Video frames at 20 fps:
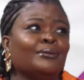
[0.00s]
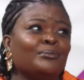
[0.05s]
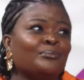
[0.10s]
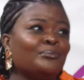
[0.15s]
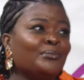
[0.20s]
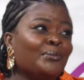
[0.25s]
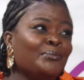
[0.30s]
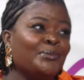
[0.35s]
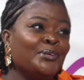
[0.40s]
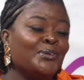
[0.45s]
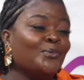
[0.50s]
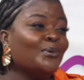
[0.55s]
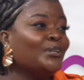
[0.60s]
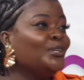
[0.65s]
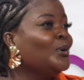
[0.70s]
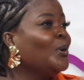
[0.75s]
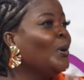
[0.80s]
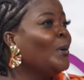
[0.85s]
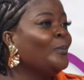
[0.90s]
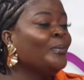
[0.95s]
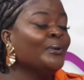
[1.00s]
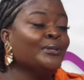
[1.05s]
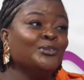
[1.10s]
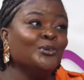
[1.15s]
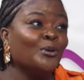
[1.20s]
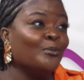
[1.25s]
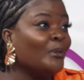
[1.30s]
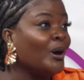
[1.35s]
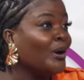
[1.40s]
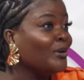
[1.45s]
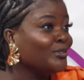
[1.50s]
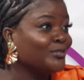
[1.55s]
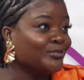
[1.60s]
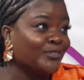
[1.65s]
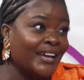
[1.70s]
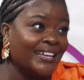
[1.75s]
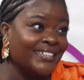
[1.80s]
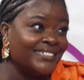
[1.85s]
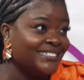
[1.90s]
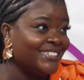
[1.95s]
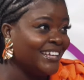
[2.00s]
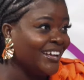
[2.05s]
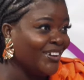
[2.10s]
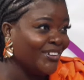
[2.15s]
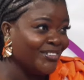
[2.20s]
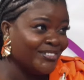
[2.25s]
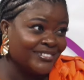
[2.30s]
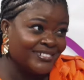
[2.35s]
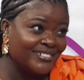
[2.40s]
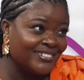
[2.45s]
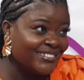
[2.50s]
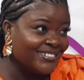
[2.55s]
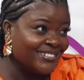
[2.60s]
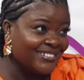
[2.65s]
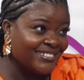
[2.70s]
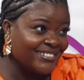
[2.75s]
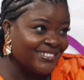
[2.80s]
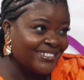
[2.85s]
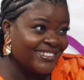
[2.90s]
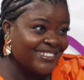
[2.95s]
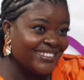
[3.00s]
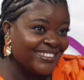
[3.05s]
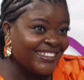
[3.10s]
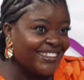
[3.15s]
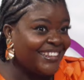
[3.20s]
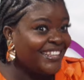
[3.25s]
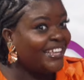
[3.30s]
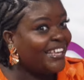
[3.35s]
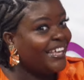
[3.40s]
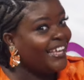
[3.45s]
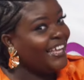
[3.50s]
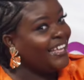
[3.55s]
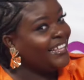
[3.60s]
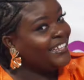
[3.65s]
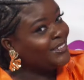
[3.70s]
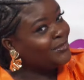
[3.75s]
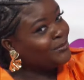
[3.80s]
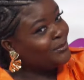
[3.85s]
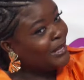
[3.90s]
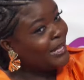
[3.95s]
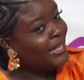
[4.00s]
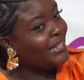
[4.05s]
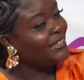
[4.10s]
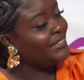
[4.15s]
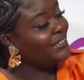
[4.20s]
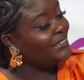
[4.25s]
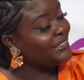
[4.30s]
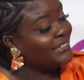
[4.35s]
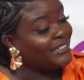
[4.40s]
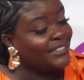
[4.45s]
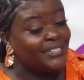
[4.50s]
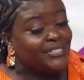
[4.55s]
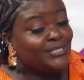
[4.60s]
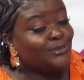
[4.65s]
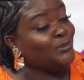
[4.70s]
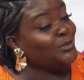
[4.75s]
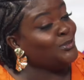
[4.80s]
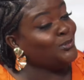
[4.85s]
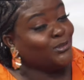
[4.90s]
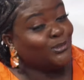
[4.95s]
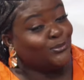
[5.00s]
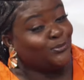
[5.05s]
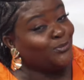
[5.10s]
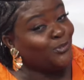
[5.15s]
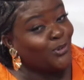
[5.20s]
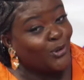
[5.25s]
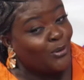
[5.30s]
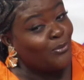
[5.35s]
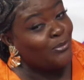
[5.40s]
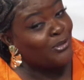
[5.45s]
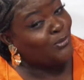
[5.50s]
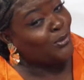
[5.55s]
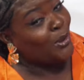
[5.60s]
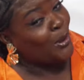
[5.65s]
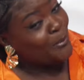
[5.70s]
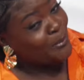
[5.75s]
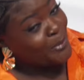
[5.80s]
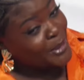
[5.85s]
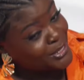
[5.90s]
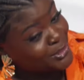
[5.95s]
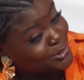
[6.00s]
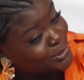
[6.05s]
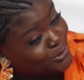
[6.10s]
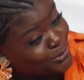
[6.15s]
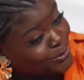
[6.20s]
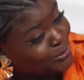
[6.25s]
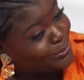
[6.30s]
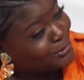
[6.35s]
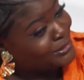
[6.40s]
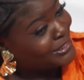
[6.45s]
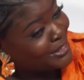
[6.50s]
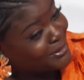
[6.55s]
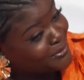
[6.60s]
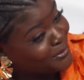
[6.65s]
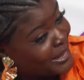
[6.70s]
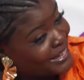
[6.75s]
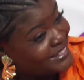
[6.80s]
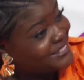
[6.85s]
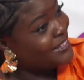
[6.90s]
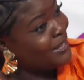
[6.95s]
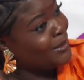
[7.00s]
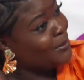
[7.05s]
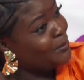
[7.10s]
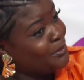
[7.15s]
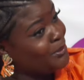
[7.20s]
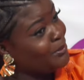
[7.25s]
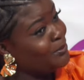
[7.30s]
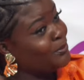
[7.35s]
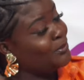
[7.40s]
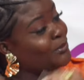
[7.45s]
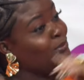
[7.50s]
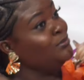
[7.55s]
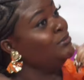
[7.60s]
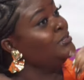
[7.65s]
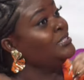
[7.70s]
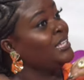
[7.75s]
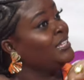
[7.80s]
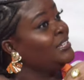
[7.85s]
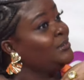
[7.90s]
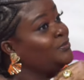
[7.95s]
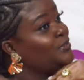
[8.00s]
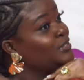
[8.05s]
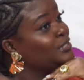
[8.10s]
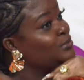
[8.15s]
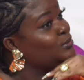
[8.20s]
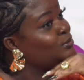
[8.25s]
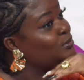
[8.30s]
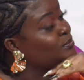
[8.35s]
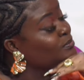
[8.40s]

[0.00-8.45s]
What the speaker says: mommy, when you open your mouth right now, and when, let's be truthful, we compare to the right now people, what's the difference?